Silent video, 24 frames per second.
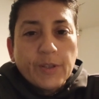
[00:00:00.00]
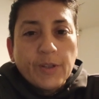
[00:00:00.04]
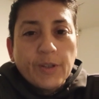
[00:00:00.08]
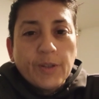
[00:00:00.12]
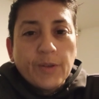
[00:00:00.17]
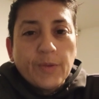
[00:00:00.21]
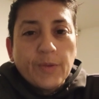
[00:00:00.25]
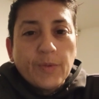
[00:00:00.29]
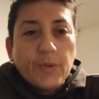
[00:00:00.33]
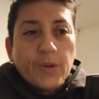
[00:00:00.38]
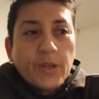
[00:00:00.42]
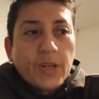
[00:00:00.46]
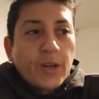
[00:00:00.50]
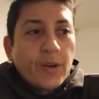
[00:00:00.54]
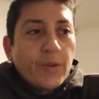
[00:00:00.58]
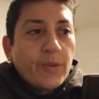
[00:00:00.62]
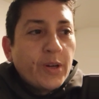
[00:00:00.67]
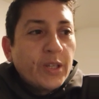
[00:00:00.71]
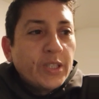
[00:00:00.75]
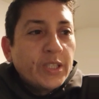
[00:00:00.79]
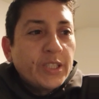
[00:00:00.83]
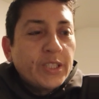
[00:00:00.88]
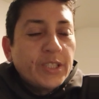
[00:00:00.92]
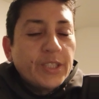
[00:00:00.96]
what I
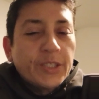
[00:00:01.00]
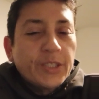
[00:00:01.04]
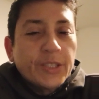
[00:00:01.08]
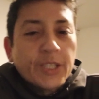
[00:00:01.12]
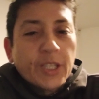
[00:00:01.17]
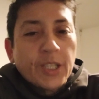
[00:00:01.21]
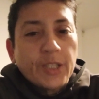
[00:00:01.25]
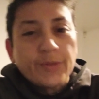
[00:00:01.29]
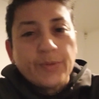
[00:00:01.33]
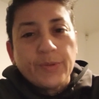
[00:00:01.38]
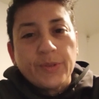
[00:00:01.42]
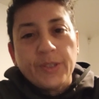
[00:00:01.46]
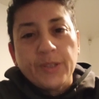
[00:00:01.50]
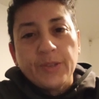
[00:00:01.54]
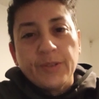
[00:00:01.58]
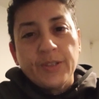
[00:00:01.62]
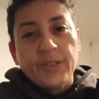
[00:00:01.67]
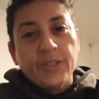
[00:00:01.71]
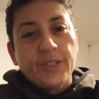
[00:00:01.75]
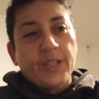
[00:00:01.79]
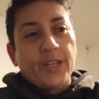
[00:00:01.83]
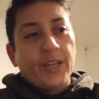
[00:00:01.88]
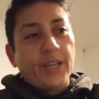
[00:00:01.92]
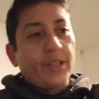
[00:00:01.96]
want to discuss with you
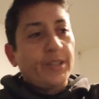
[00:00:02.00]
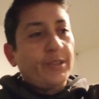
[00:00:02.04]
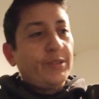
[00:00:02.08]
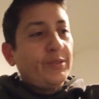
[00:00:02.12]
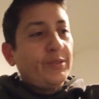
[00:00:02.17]
today,